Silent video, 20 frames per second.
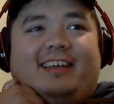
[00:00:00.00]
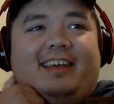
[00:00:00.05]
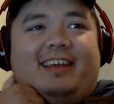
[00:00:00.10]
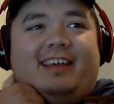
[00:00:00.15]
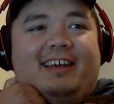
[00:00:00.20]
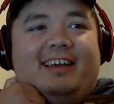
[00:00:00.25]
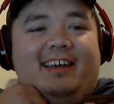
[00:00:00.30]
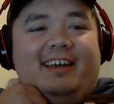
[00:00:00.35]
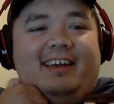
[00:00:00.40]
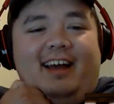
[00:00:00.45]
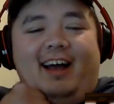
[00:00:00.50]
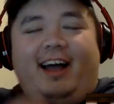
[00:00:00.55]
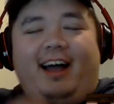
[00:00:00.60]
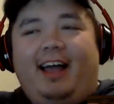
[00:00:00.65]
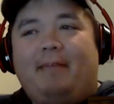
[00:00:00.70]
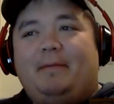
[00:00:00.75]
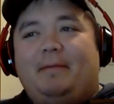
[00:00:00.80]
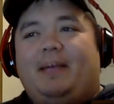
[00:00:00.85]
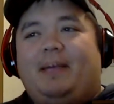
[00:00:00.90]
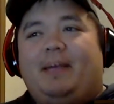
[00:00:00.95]
Yeah.
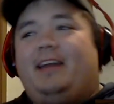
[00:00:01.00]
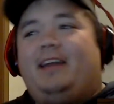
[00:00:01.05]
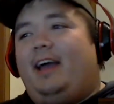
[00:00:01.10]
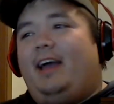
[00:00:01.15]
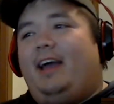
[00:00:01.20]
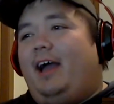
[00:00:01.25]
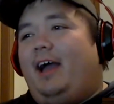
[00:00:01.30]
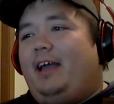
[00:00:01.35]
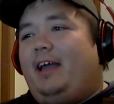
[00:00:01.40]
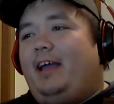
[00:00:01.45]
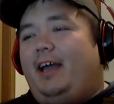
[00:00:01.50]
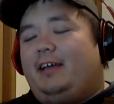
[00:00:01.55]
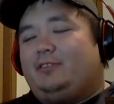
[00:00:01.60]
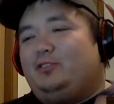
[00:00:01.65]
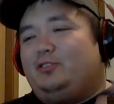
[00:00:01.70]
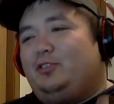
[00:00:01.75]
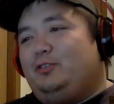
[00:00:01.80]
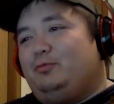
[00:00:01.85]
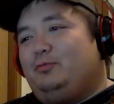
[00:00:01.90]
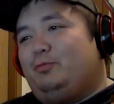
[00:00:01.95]
I mean, I
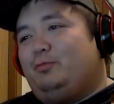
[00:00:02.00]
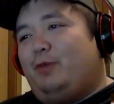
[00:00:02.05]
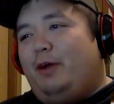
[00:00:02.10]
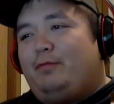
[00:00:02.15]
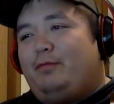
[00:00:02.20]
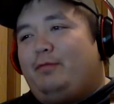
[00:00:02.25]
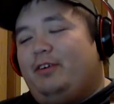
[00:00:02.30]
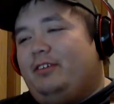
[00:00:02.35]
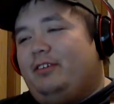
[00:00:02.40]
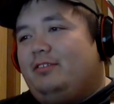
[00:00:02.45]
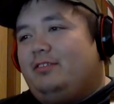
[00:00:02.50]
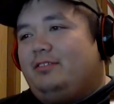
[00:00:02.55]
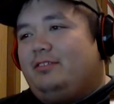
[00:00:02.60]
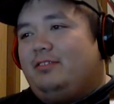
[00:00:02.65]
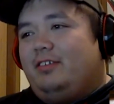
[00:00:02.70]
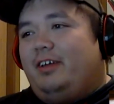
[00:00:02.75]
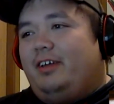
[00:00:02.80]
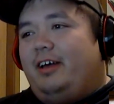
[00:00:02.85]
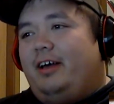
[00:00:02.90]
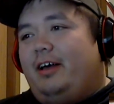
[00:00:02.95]
actually referenced
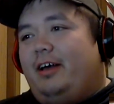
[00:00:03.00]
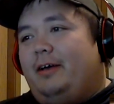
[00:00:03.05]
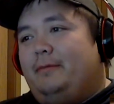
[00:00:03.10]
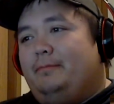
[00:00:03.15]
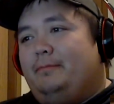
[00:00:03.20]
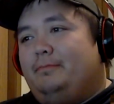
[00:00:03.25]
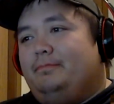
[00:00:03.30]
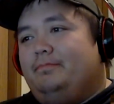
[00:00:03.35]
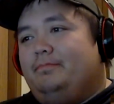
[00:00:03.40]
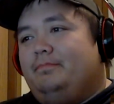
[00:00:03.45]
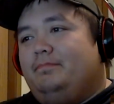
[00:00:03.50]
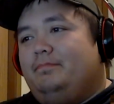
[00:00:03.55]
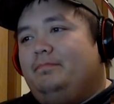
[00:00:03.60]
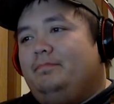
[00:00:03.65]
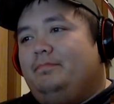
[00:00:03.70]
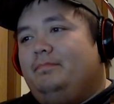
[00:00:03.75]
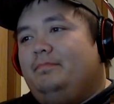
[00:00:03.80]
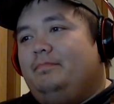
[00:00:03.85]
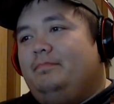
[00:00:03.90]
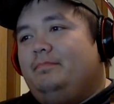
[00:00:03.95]
you
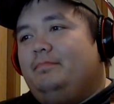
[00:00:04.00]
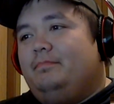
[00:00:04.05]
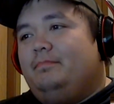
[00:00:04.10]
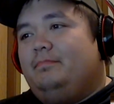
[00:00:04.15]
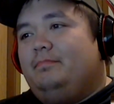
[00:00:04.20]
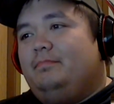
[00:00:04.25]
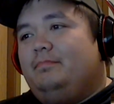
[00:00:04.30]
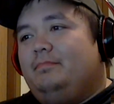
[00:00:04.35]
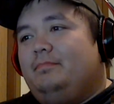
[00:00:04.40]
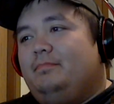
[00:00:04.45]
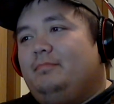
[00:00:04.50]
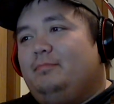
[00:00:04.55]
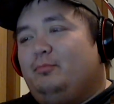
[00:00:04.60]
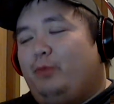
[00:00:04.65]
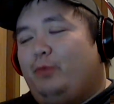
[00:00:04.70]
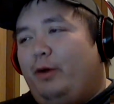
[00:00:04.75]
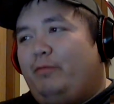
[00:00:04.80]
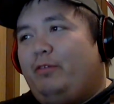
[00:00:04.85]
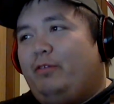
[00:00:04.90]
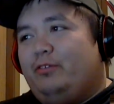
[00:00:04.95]

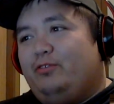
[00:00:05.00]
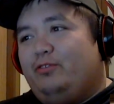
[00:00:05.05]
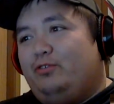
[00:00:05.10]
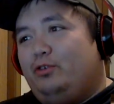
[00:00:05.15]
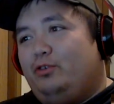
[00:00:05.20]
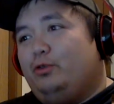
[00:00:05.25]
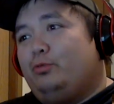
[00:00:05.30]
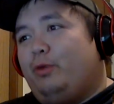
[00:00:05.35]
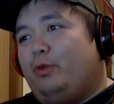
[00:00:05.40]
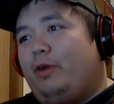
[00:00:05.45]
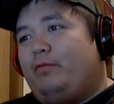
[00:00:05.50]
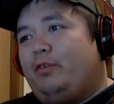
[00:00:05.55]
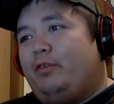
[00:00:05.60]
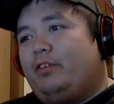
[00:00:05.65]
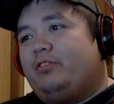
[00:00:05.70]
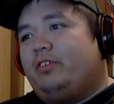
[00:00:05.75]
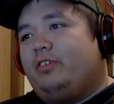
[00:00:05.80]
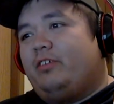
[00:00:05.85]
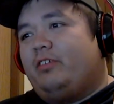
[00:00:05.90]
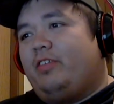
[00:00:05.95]

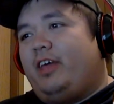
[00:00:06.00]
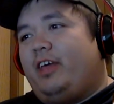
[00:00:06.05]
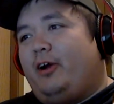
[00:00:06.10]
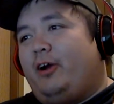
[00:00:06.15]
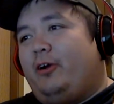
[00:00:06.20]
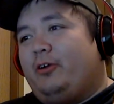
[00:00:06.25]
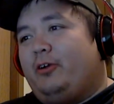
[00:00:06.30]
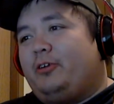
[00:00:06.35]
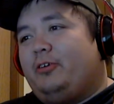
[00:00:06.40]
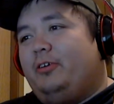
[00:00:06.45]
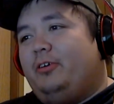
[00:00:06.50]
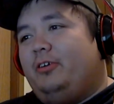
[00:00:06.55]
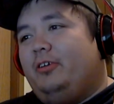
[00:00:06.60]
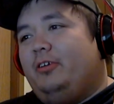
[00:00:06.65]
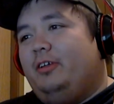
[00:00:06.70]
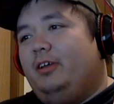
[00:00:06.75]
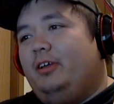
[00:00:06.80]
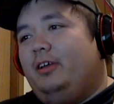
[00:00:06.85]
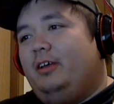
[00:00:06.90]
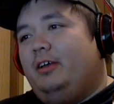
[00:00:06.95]
referencing that article,
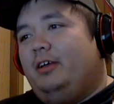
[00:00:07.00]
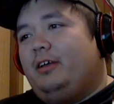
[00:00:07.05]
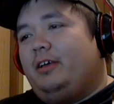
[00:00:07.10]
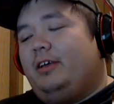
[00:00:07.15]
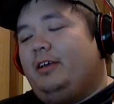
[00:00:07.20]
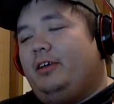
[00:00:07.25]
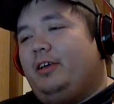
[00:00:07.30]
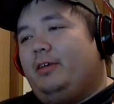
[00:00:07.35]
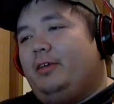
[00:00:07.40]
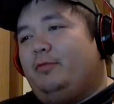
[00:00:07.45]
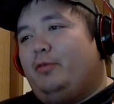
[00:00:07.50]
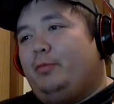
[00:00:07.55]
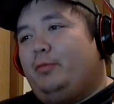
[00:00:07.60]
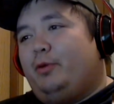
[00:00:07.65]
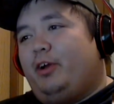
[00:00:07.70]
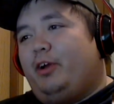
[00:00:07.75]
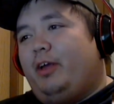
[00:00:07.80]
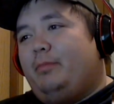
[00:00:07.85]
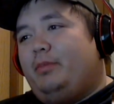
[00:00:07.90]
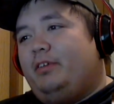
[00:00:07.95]
Killian, from
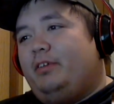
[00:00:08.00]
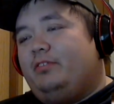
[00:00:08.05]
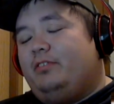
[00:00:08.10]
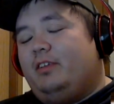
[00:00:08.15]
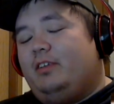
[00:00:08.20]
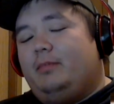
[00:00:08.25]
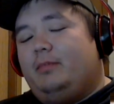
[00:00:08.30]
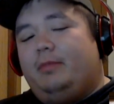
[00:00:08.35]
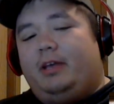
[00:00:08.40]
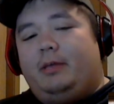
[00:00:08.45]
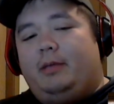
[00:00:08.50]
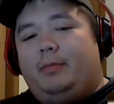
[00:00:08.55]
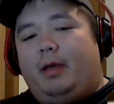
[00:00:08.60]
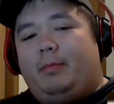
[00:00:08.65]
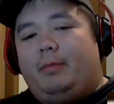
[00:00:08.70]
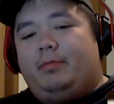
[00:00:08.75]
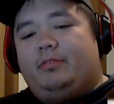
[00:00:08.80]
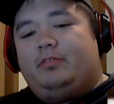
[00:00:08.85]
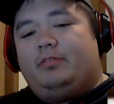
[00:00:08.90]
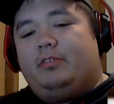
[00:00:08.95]
your NPC meme
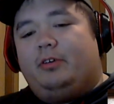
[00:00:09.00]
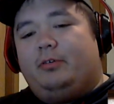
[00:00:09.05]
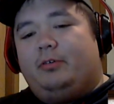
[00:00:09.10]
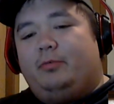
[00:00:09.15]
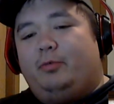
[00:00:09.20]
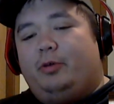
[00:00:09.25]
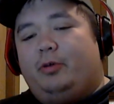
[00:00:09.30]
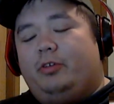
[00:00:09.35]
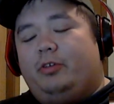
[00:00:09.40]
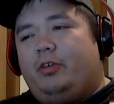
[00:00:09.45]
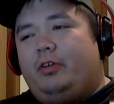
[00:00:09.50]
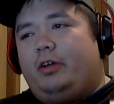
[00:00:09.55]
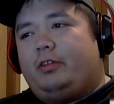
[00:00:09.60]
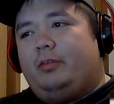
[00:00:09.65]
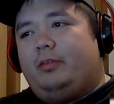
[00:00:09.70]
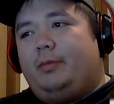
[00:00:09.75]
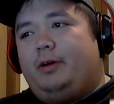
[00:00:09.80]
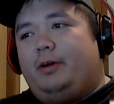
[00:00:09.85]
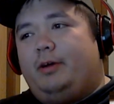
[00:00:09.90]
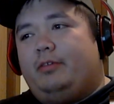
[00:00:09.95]
episode where you talked
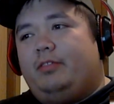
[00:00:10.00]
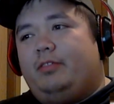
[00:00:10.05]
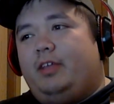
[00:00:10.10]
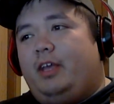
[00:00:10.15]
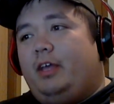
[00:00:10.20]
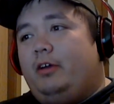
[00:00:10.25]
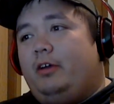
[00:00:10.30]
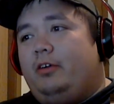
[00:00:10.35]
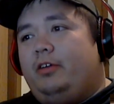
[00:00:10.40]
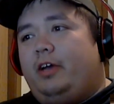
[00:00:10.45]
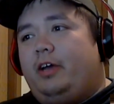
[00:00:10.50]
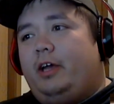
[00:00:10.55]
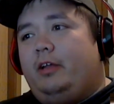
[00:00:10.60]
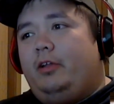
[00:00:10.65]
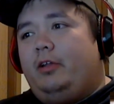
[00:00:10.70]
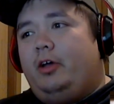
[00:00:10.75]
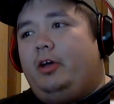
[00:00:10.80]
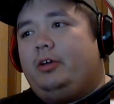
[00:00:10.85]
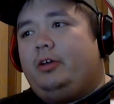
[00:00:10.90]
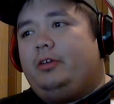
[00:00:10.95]
about the inner
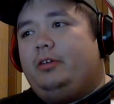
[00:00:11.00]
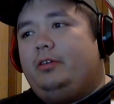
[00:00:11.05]
dialogue.